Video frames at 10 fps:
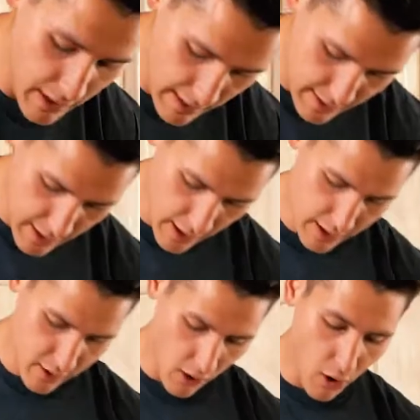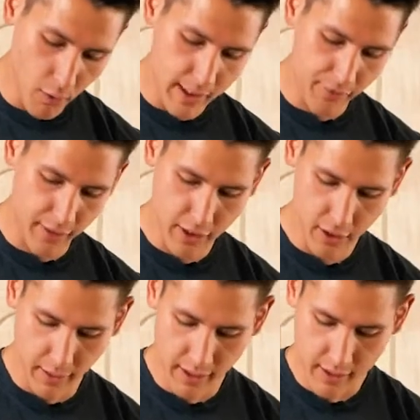at Dion's. Always finish
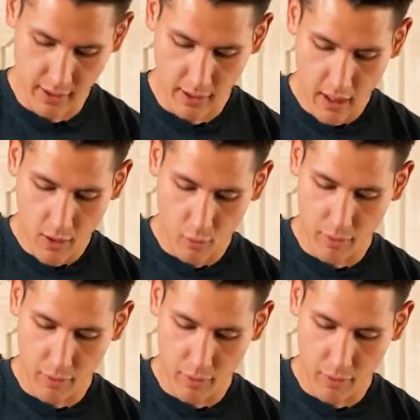a pizza with